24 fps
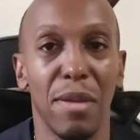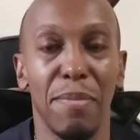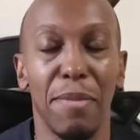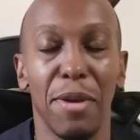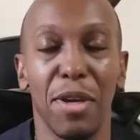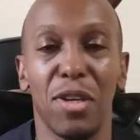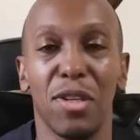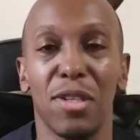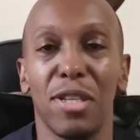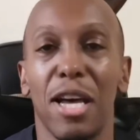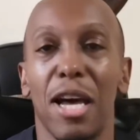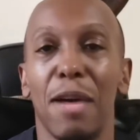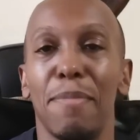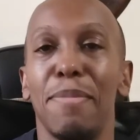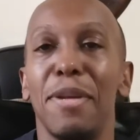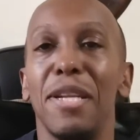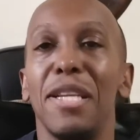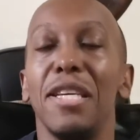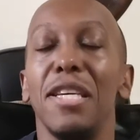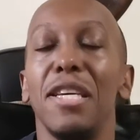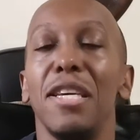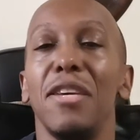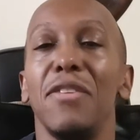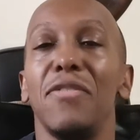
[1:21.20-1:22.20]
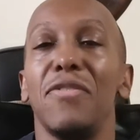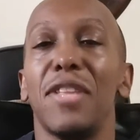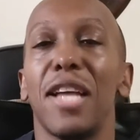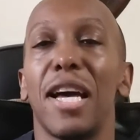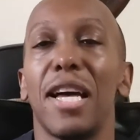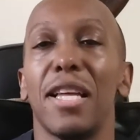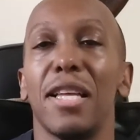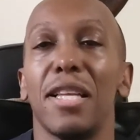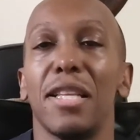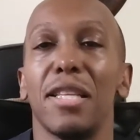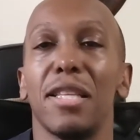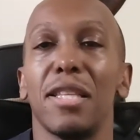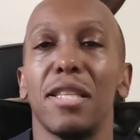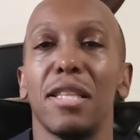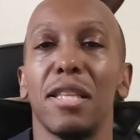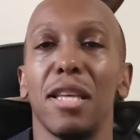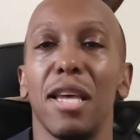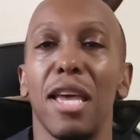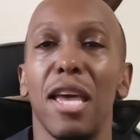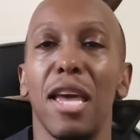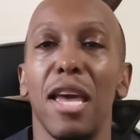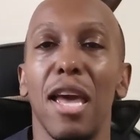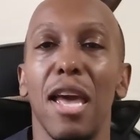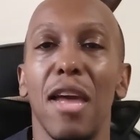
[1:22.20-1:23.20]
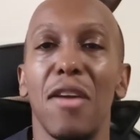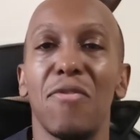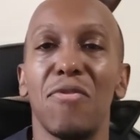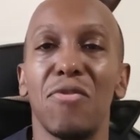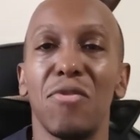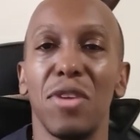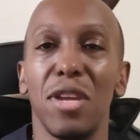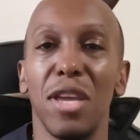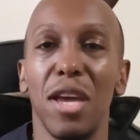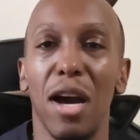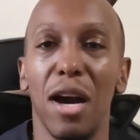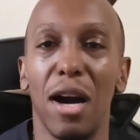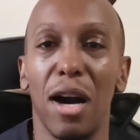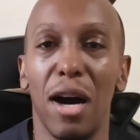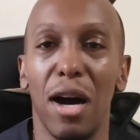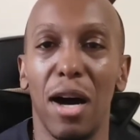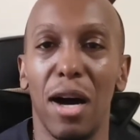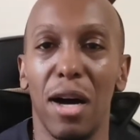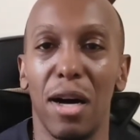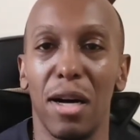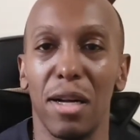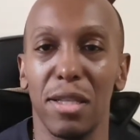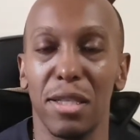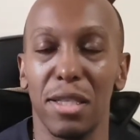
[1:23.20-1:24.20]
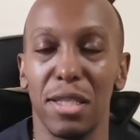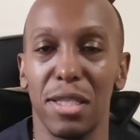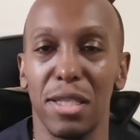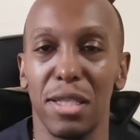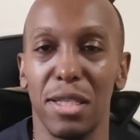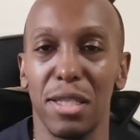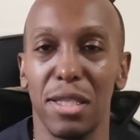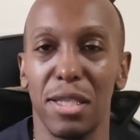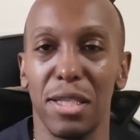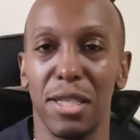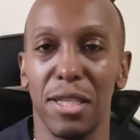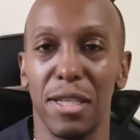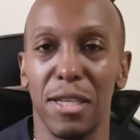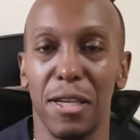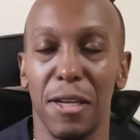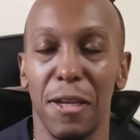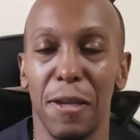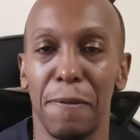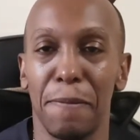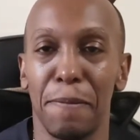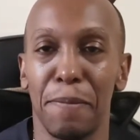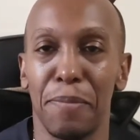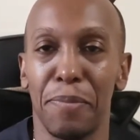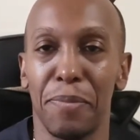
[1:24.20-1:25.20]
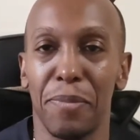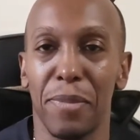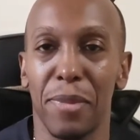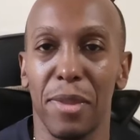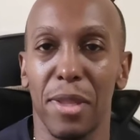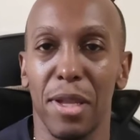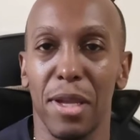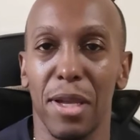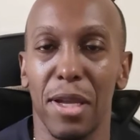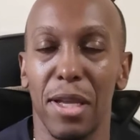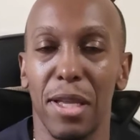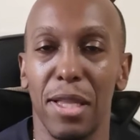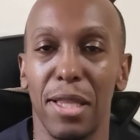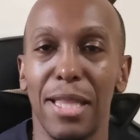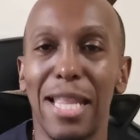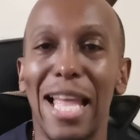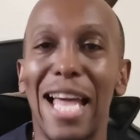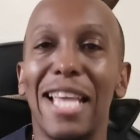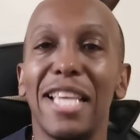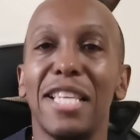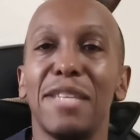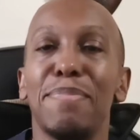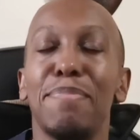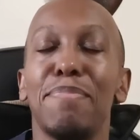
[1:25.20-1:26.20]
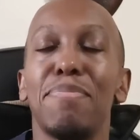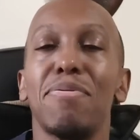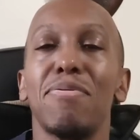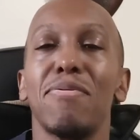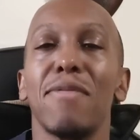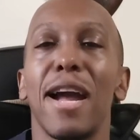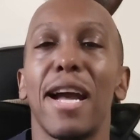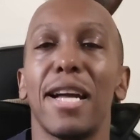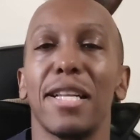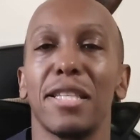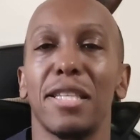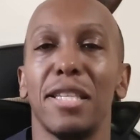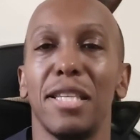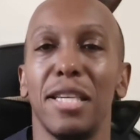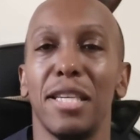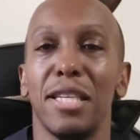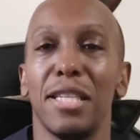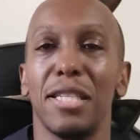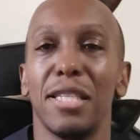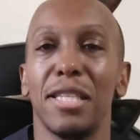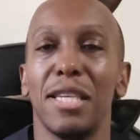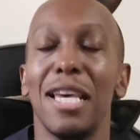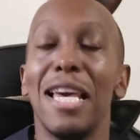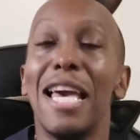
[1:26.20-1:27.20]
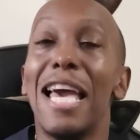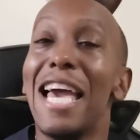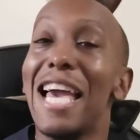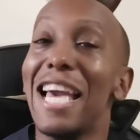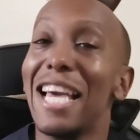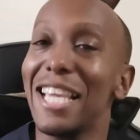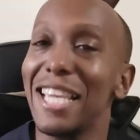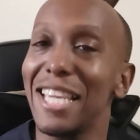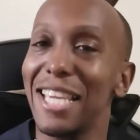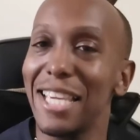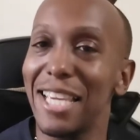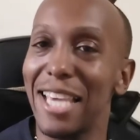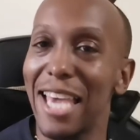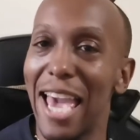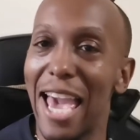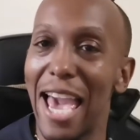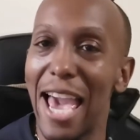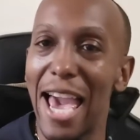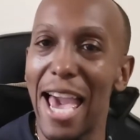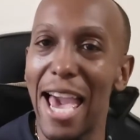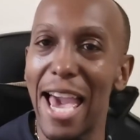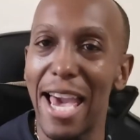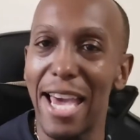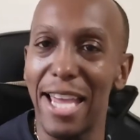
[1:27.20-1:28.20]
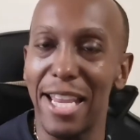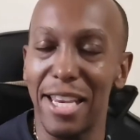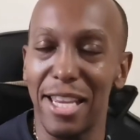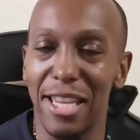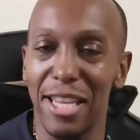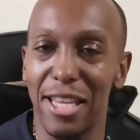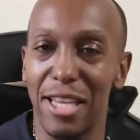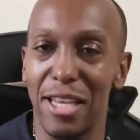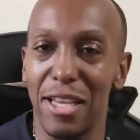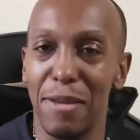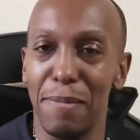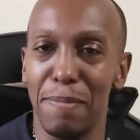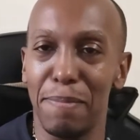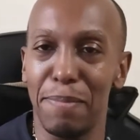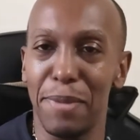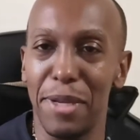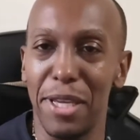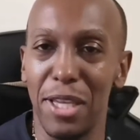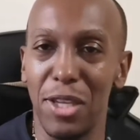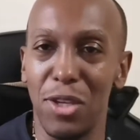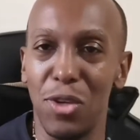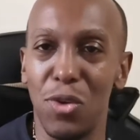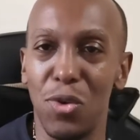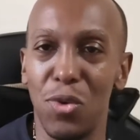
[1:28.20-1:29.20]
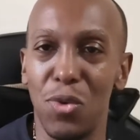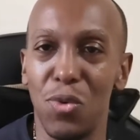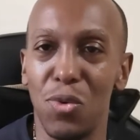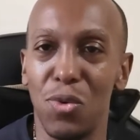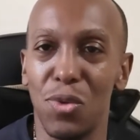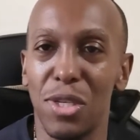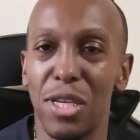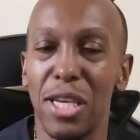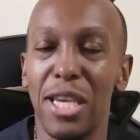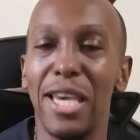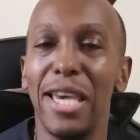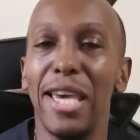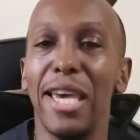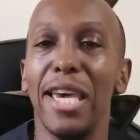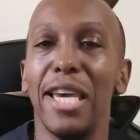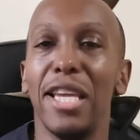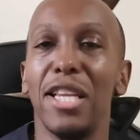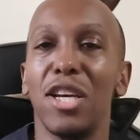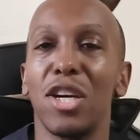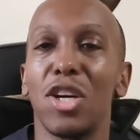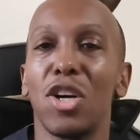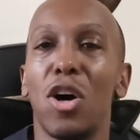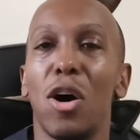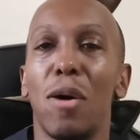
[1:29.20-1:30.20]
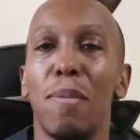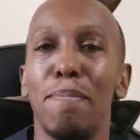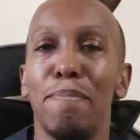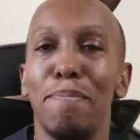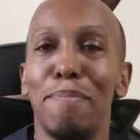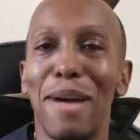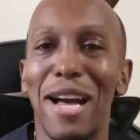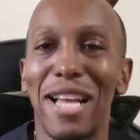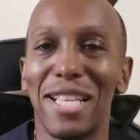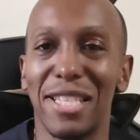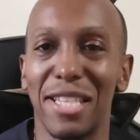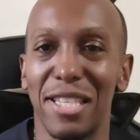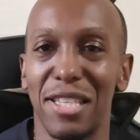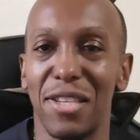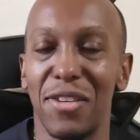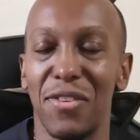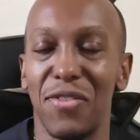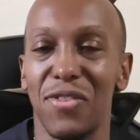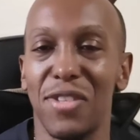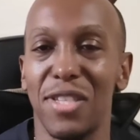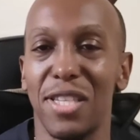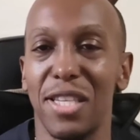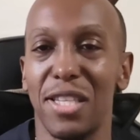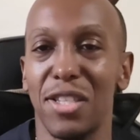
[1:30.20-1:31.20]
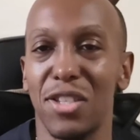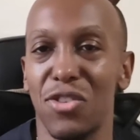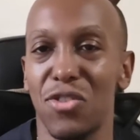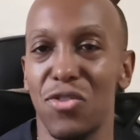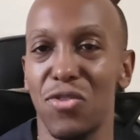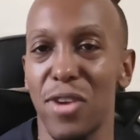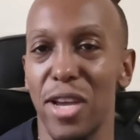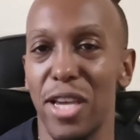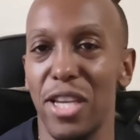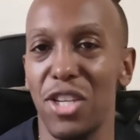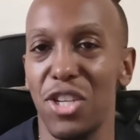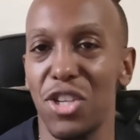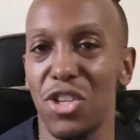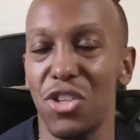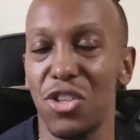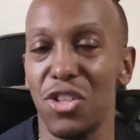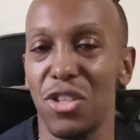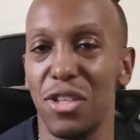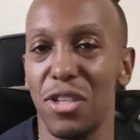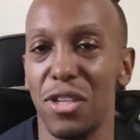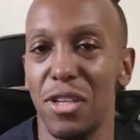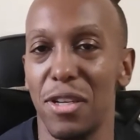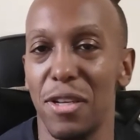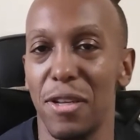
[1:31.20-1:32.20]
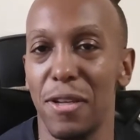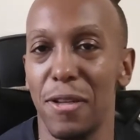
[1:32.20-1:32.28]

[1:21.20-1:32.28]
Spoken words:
because I believe that every art that is practiced can be used in a combative situation,